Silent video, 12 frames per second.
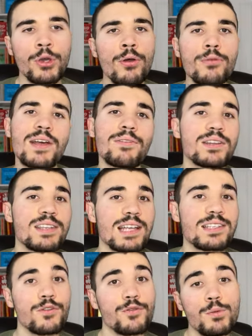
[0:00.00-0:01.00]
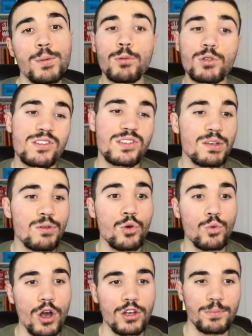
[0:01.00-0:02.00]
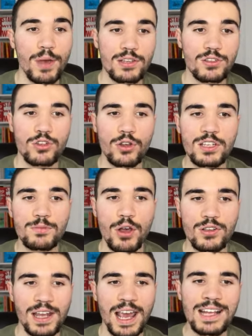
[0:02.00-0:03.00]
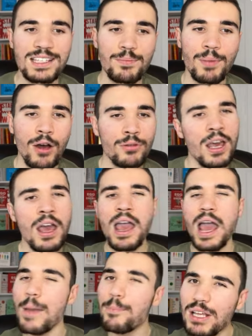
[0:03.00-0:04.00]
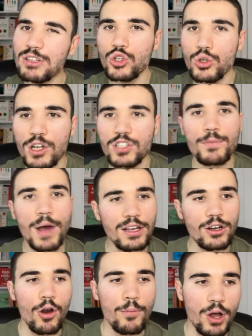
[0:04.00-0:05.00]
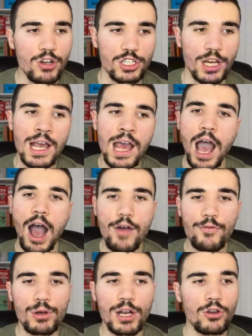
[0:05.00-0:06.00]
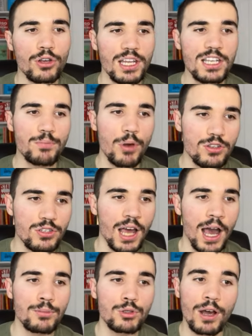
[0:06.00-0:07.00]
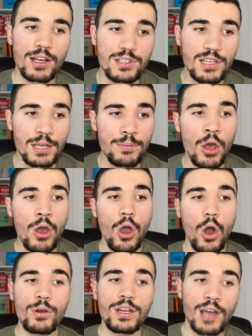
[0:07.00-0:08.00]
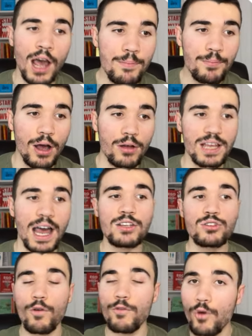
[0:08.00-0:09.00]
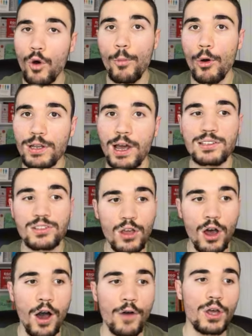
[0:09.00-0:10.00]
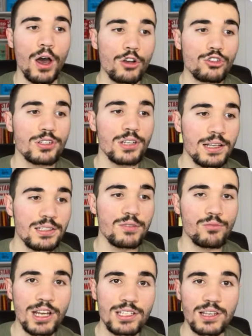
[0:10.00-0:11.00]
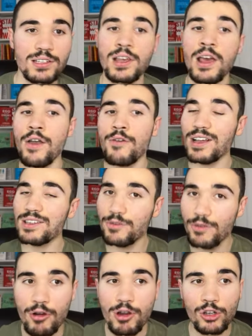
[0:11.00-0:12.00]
you're going to have to test a few people to see who works best. So this person, £80, a bit too much for my current budget. However, when I look at this person, Abdul Hasib, only £9, and he's got 4.9 star after 119 ratings. That's very